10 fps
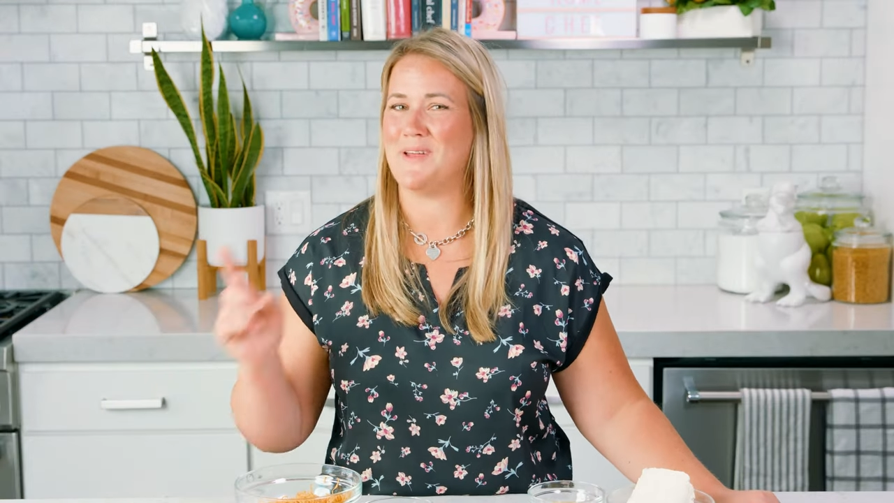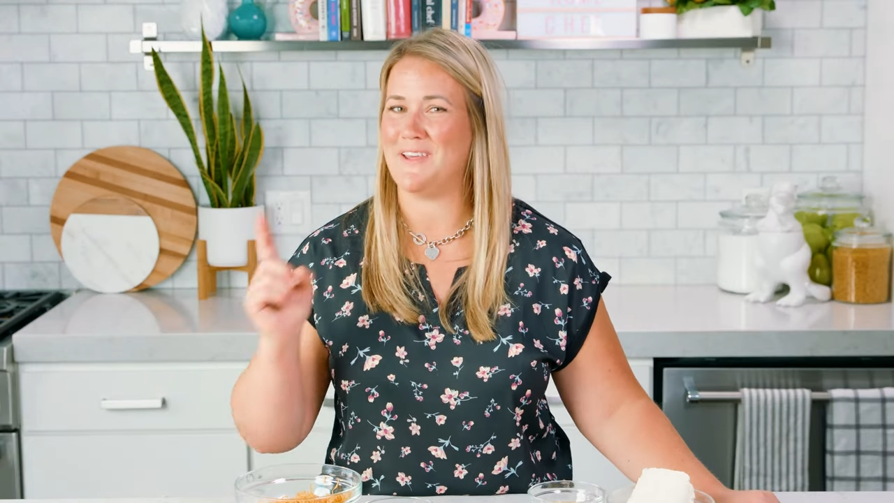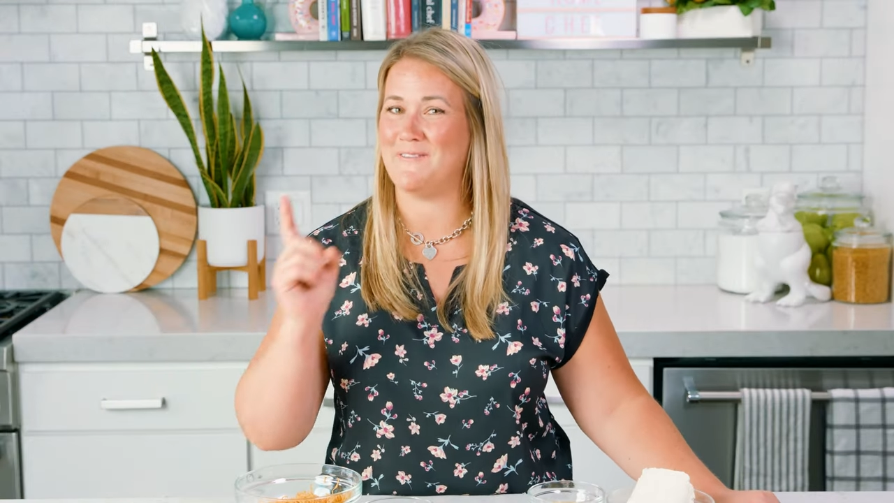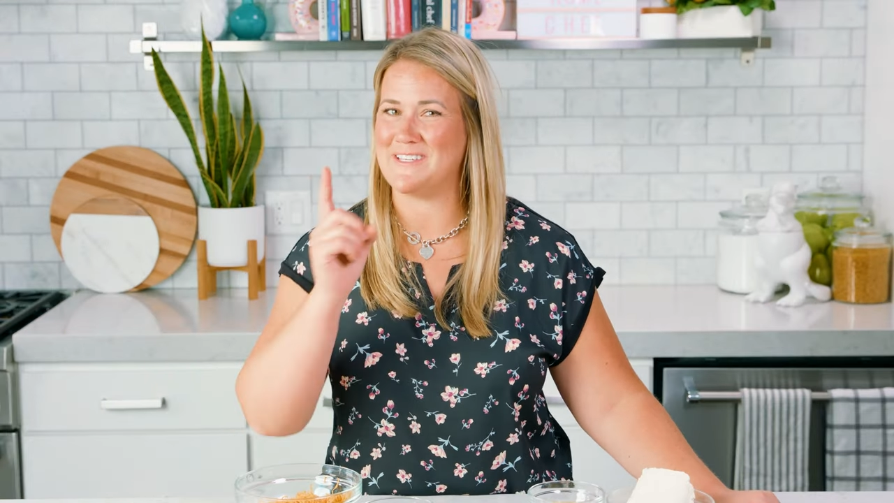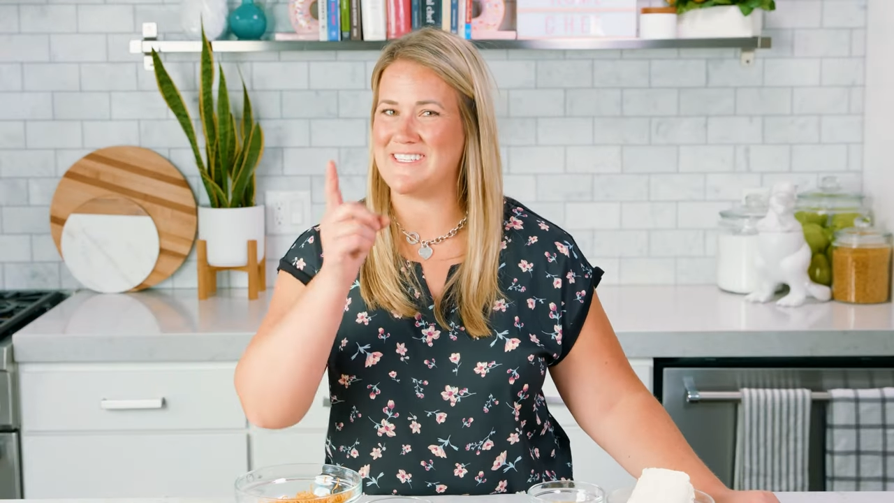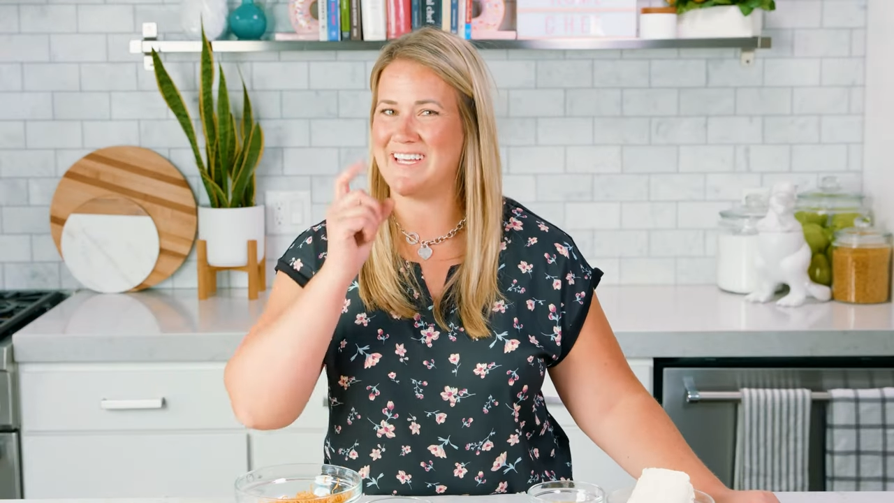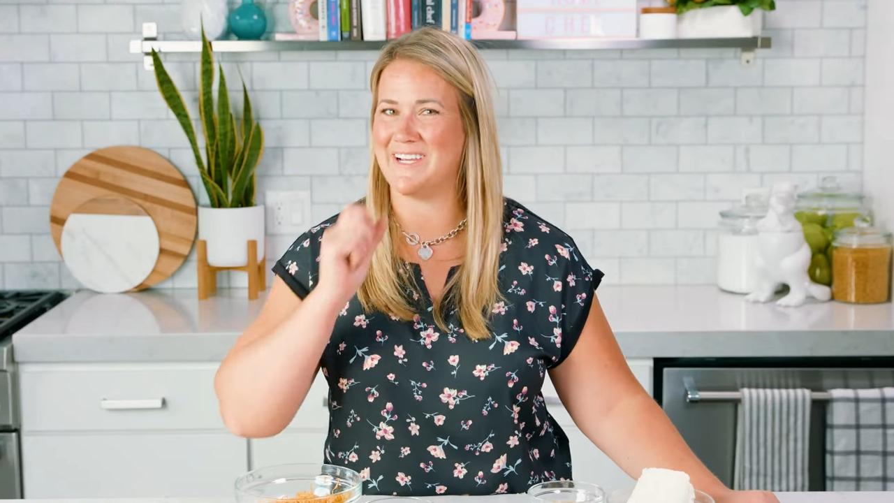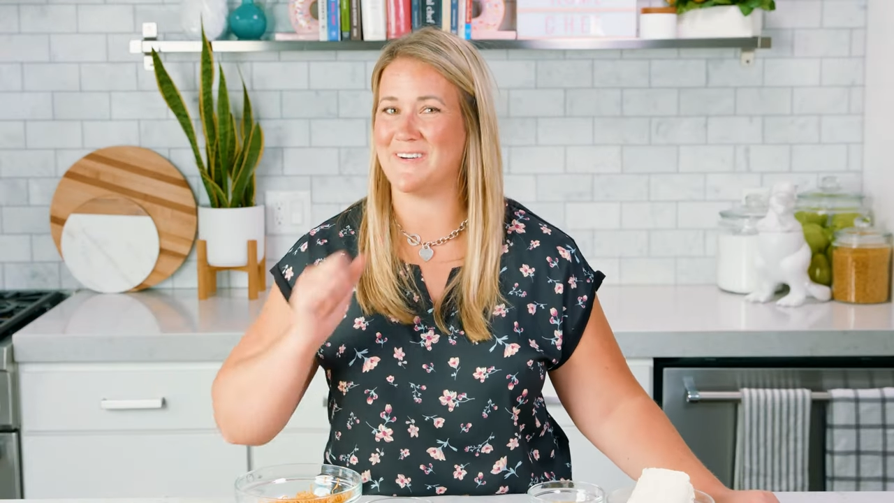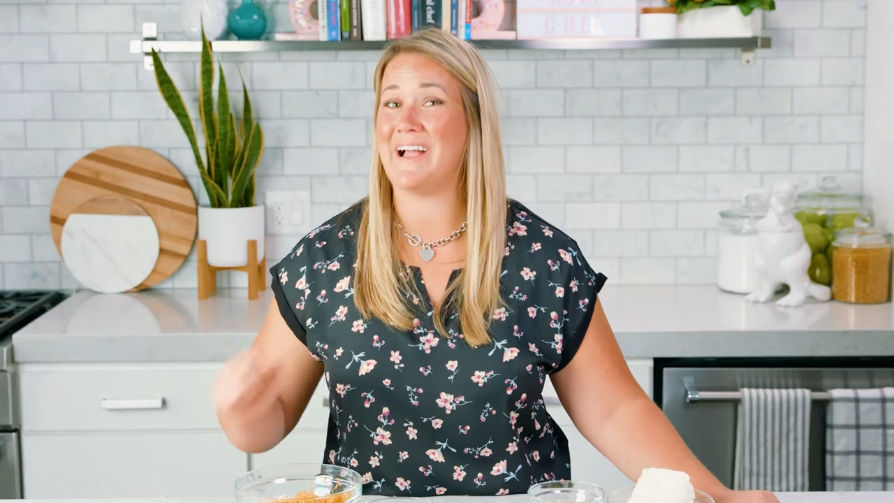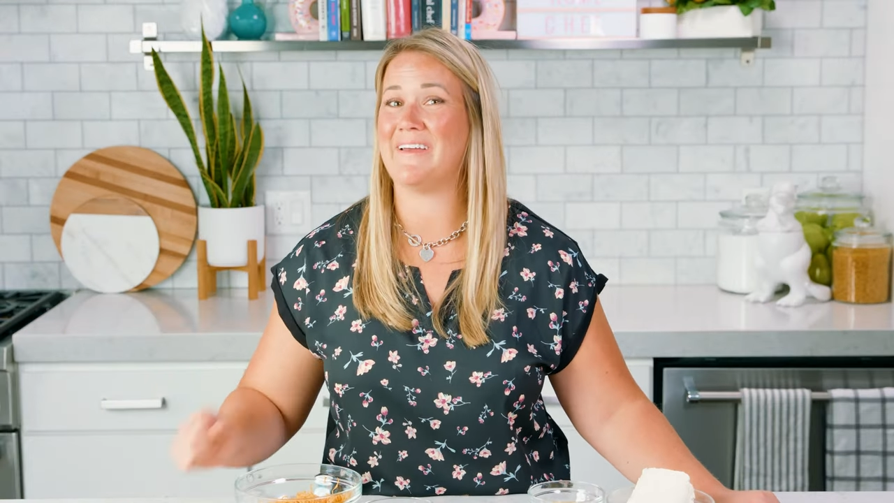but if you
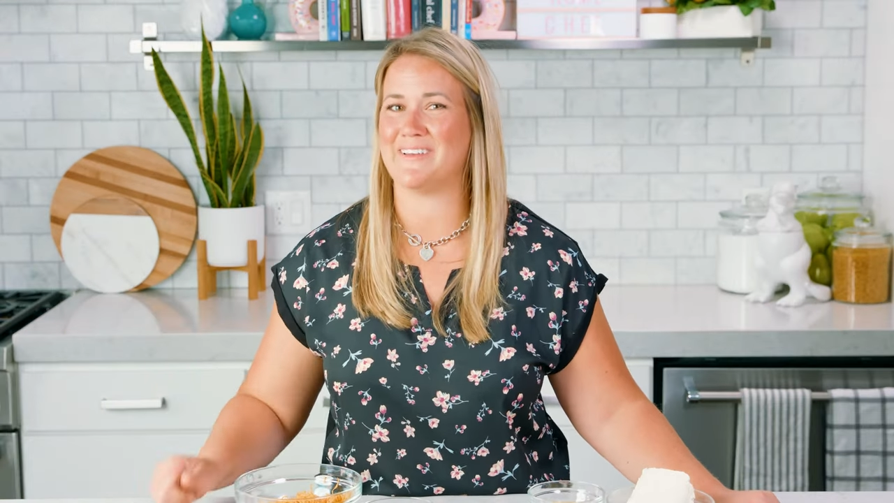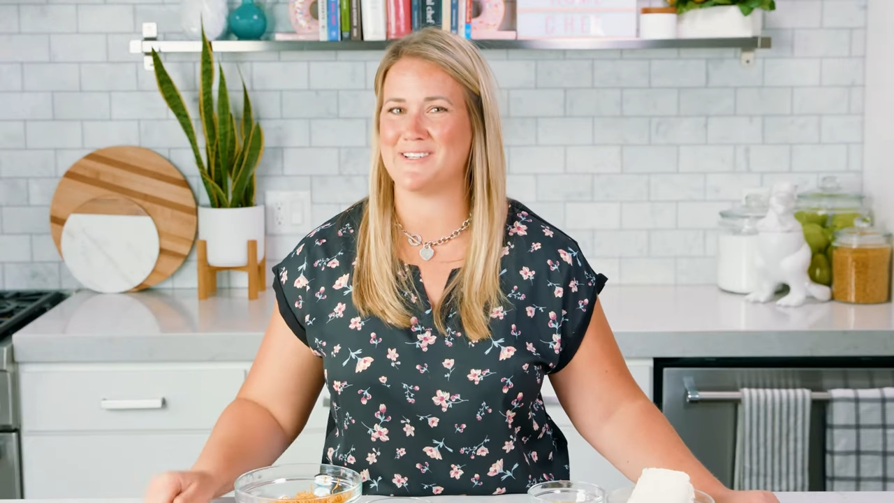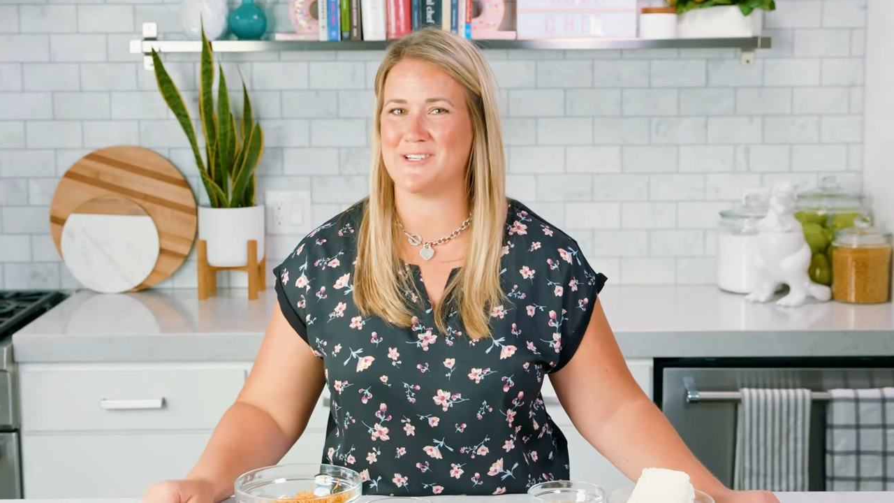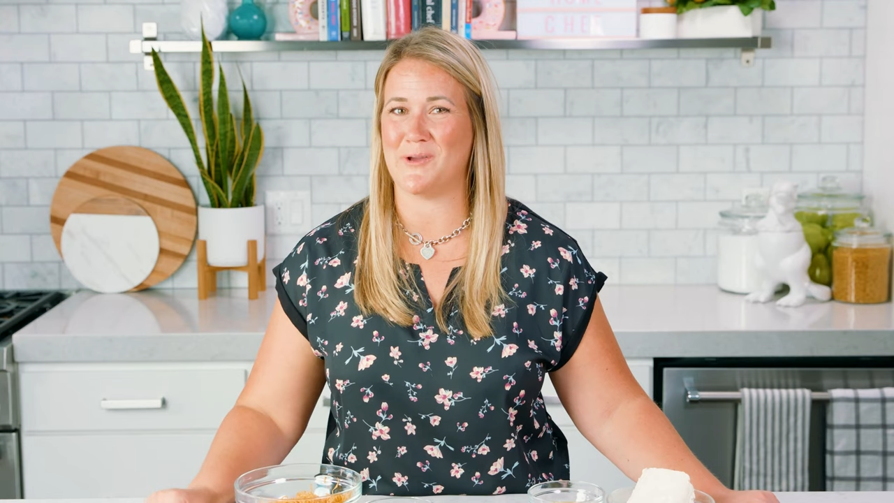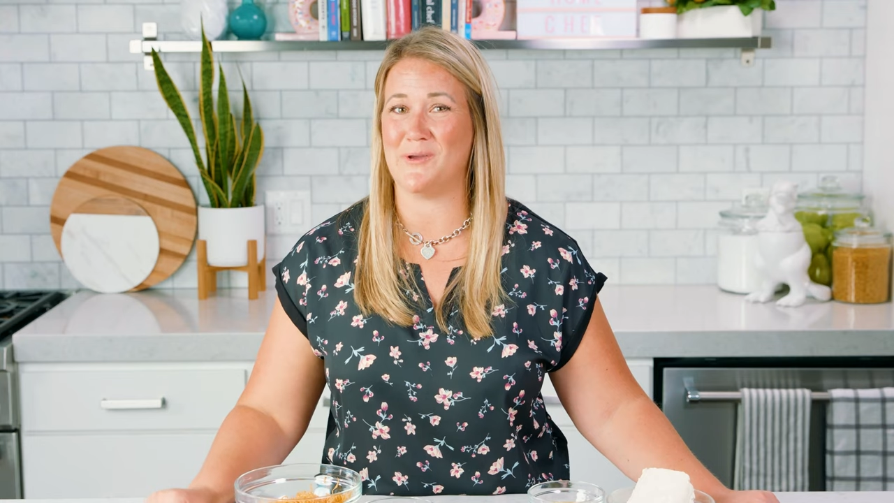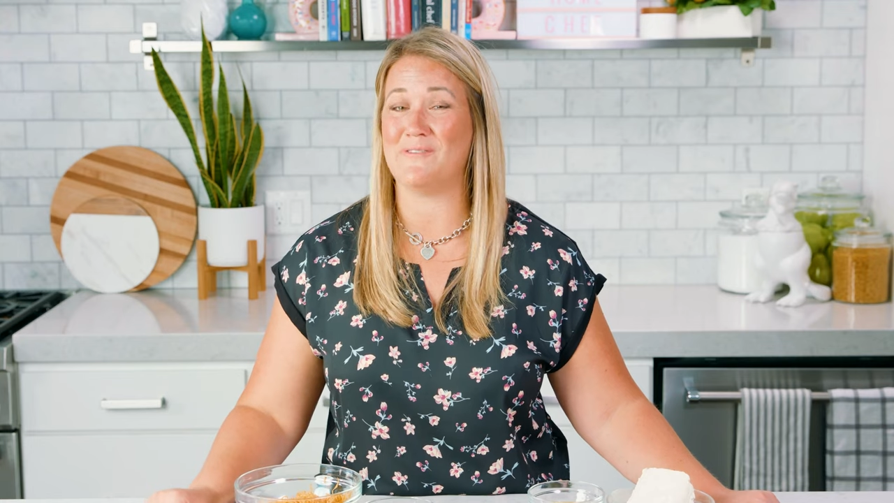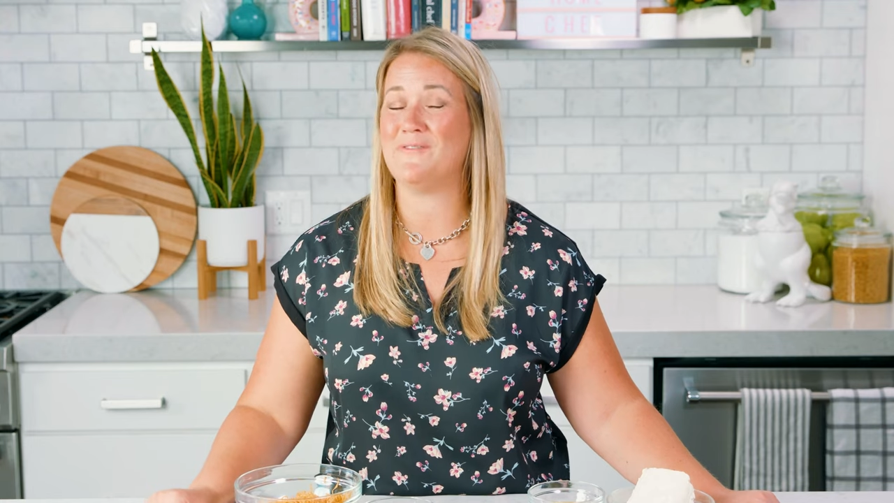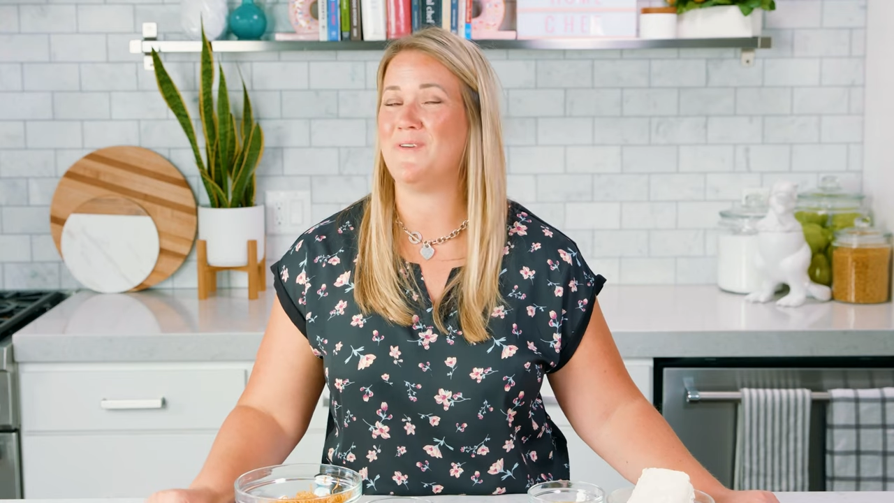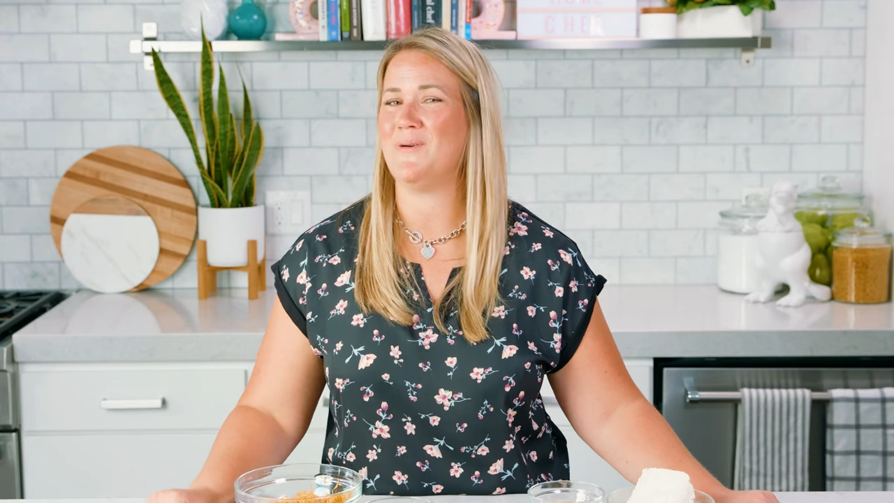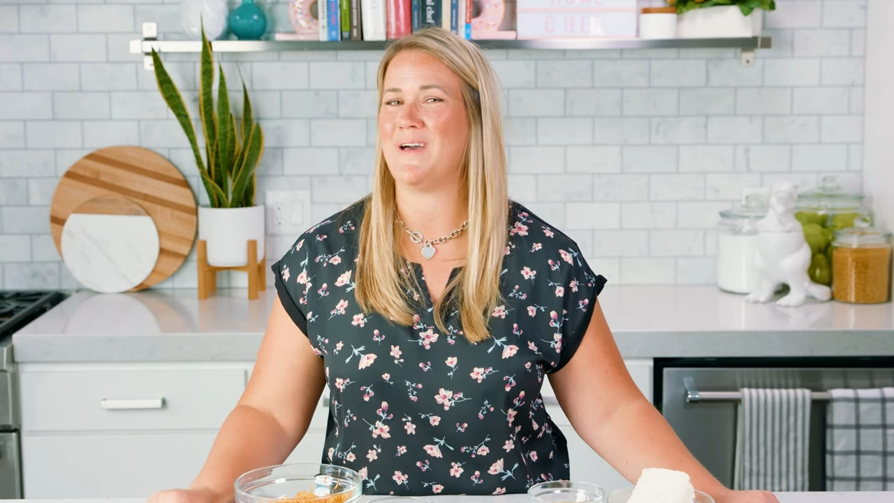stick around, I'll show you a
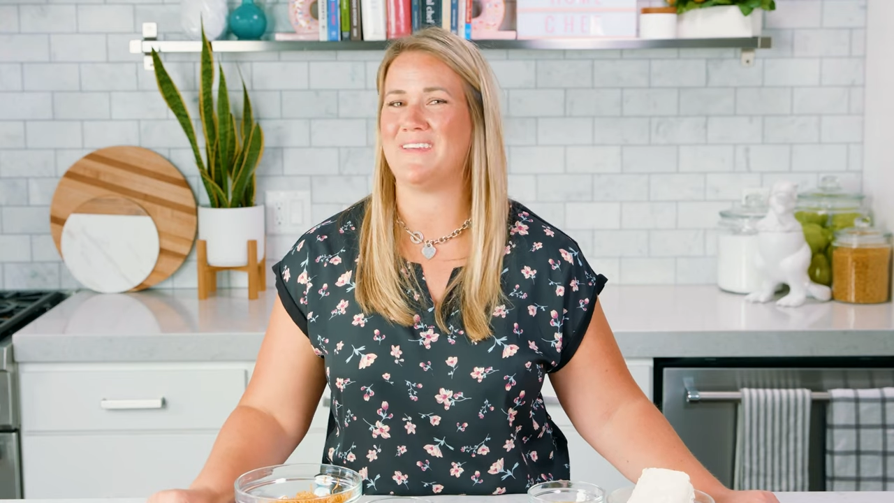few